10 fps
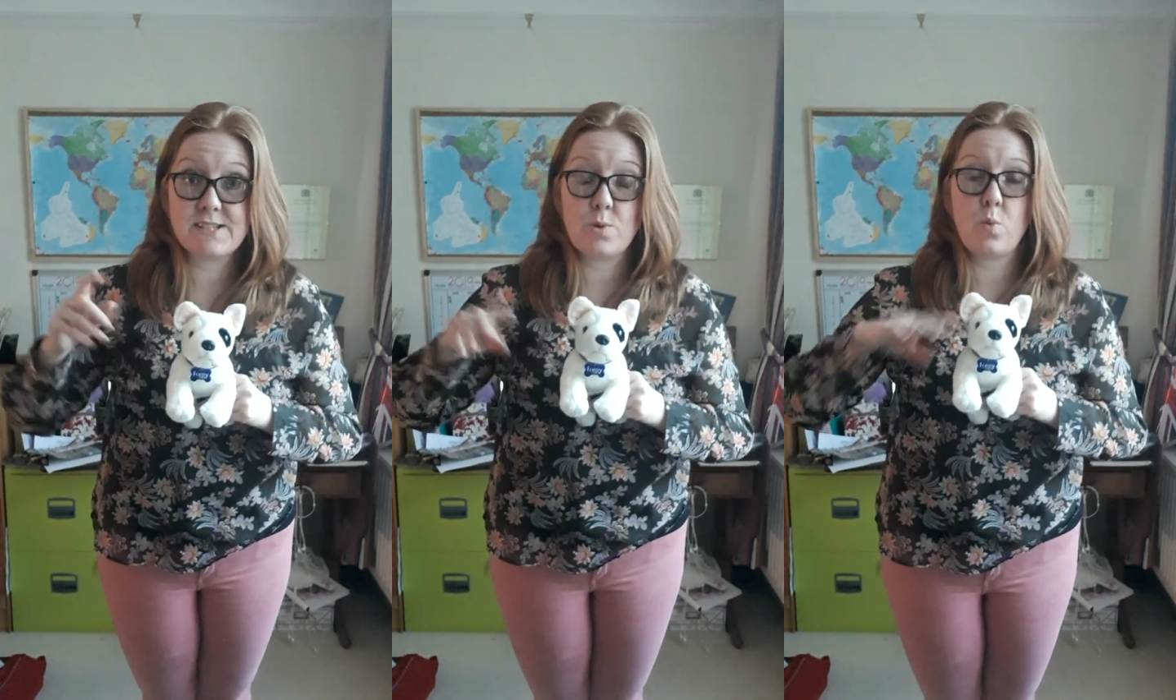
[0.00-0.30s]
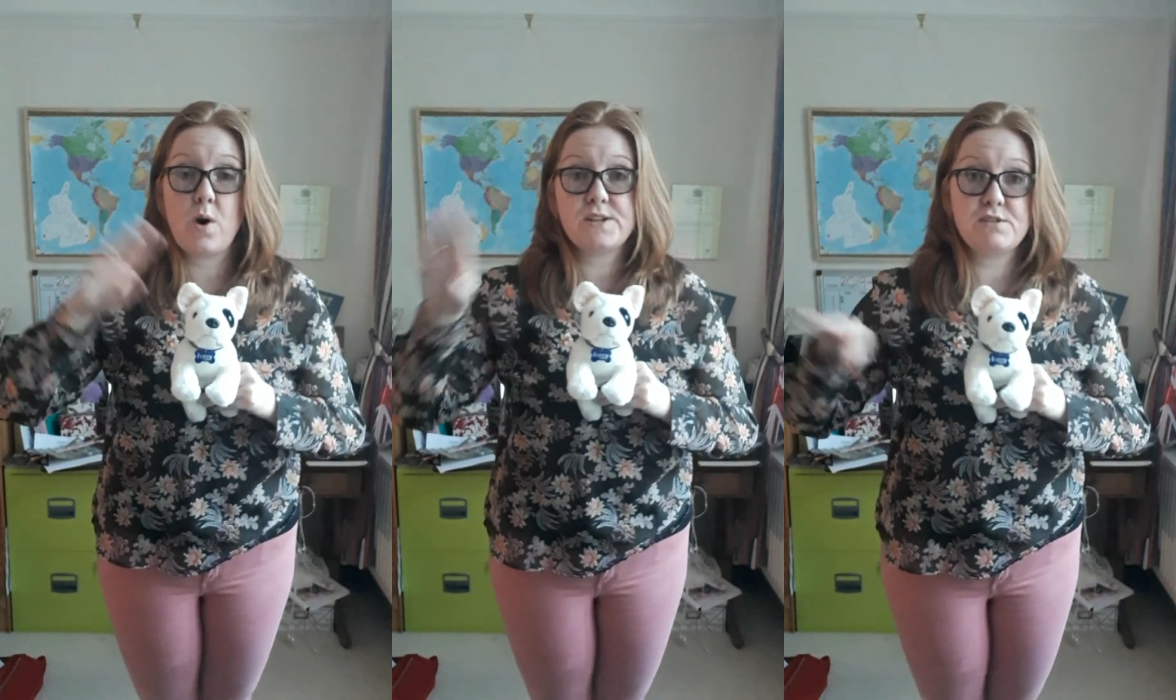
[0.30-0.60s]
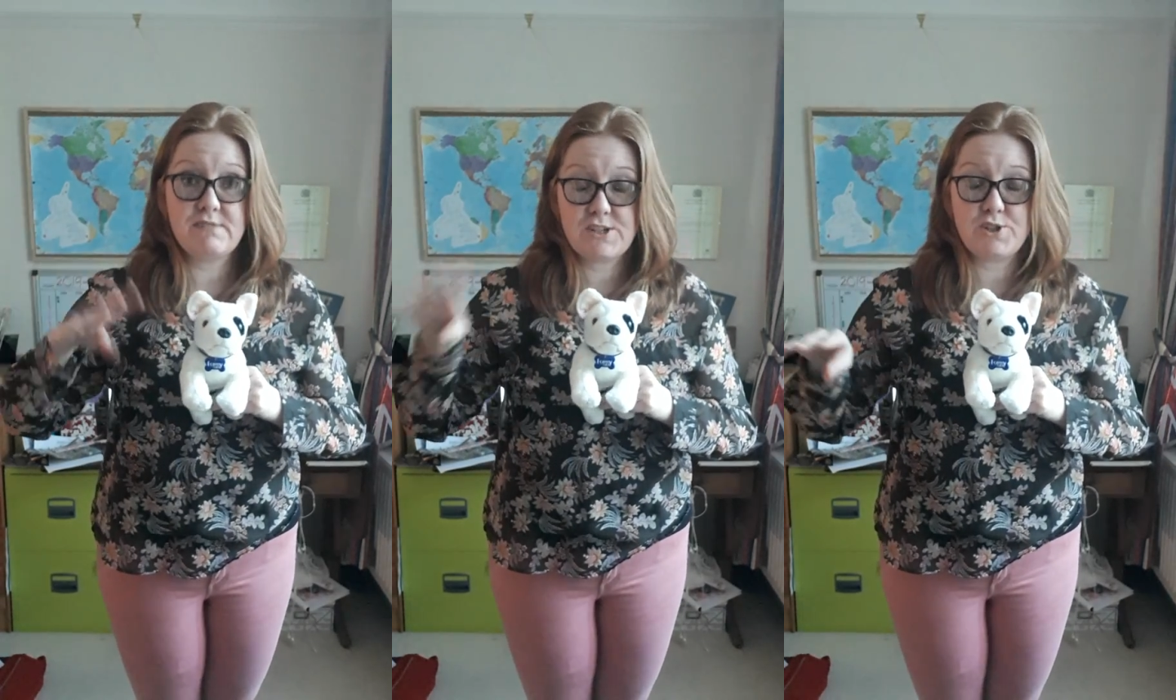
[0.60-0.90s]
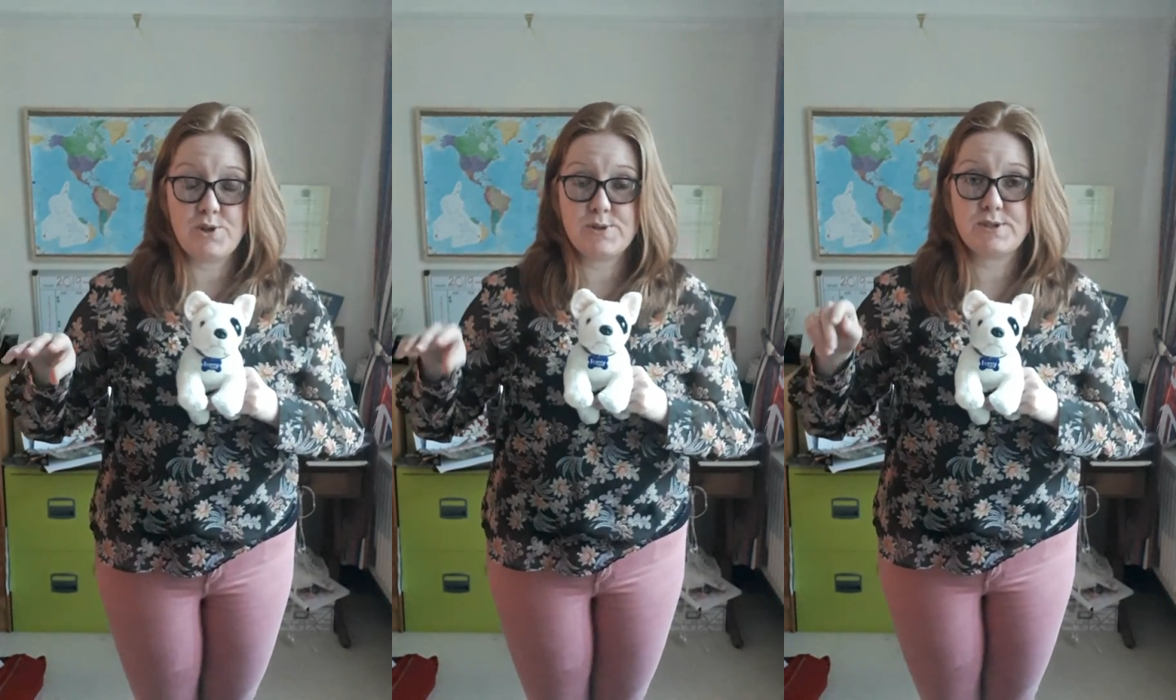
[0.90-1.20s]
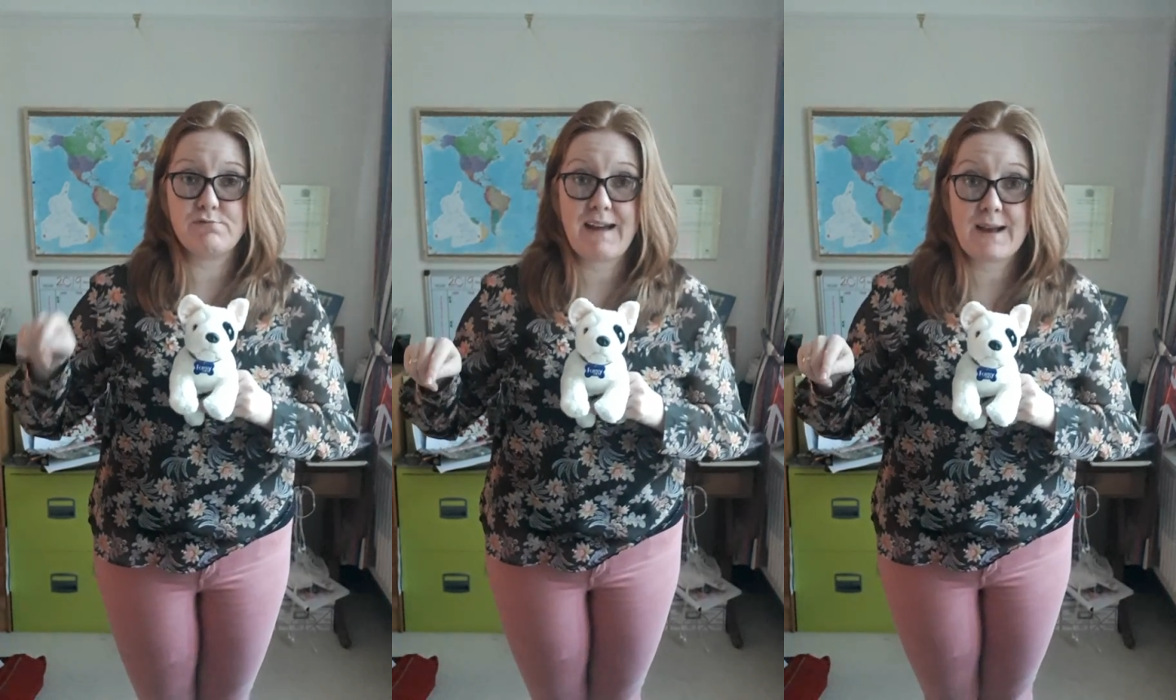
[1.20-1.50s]
the wider issues
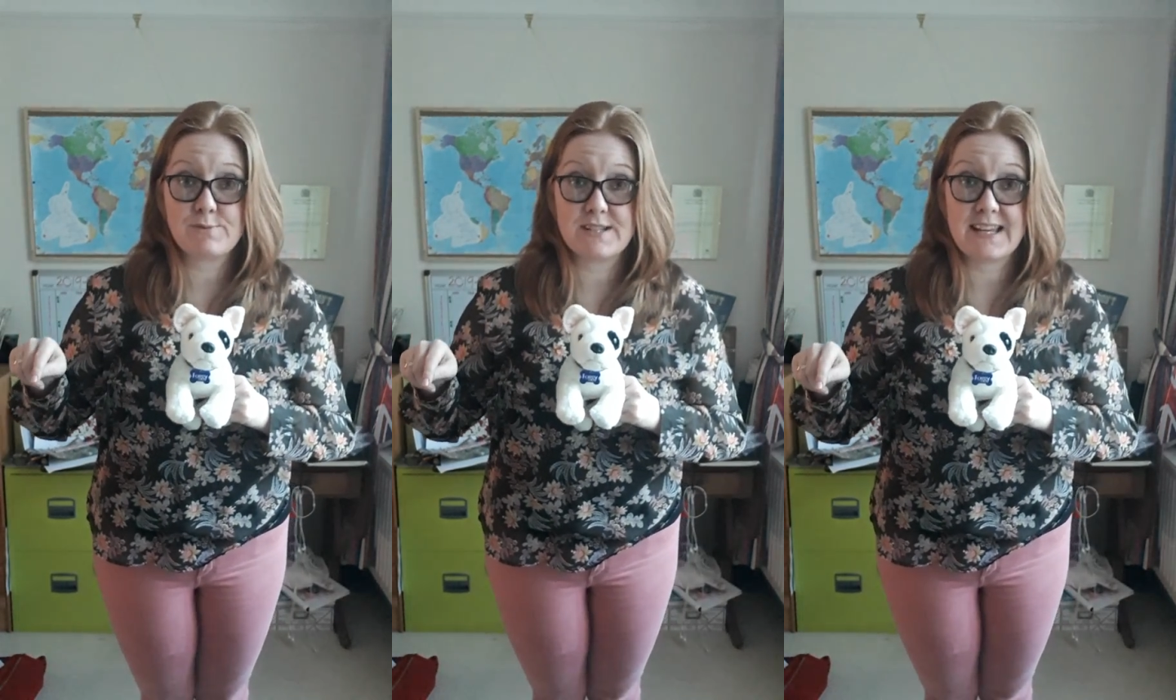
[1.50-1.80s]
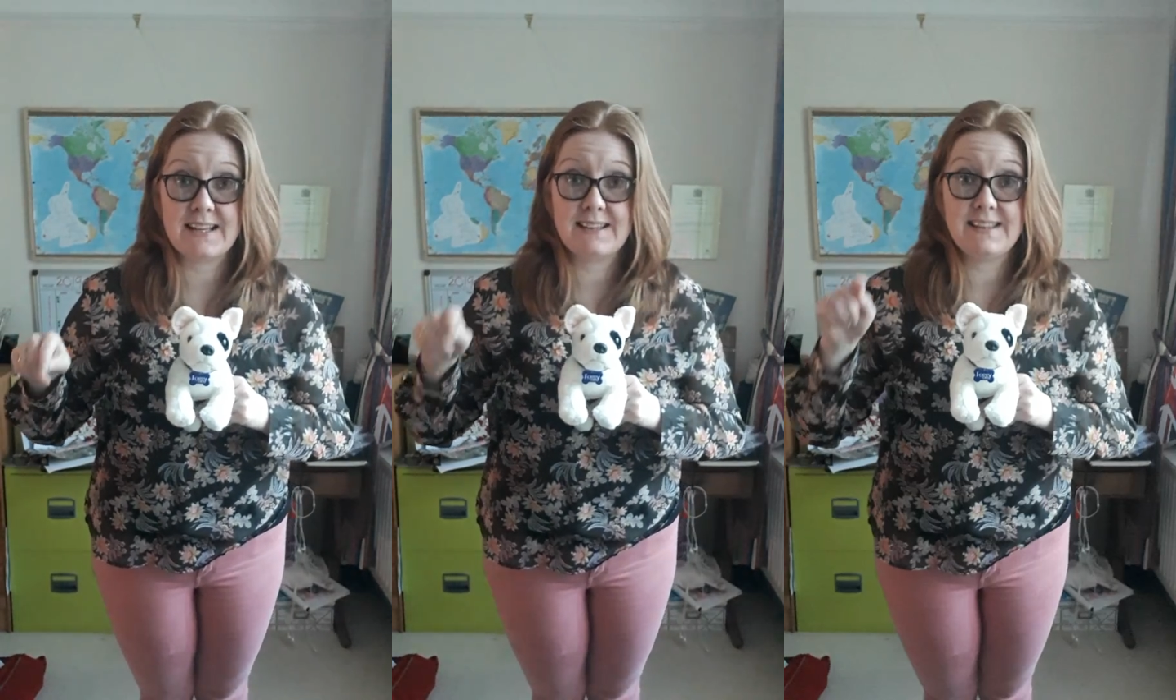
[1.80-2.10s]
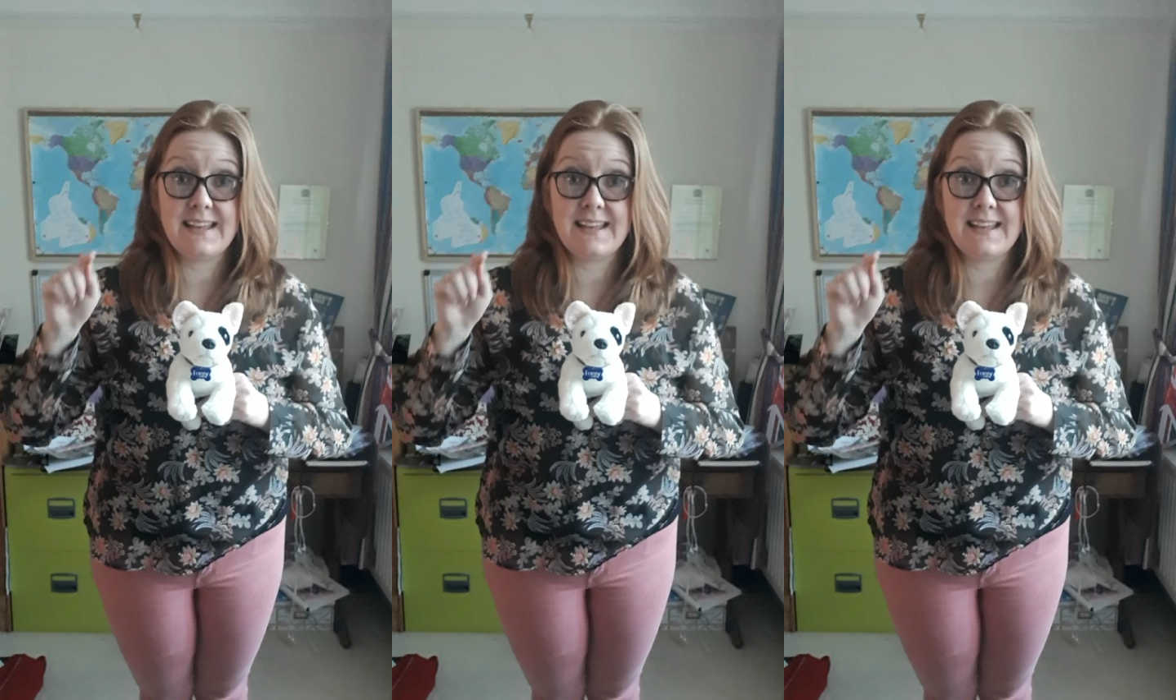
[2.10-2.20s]
surrounding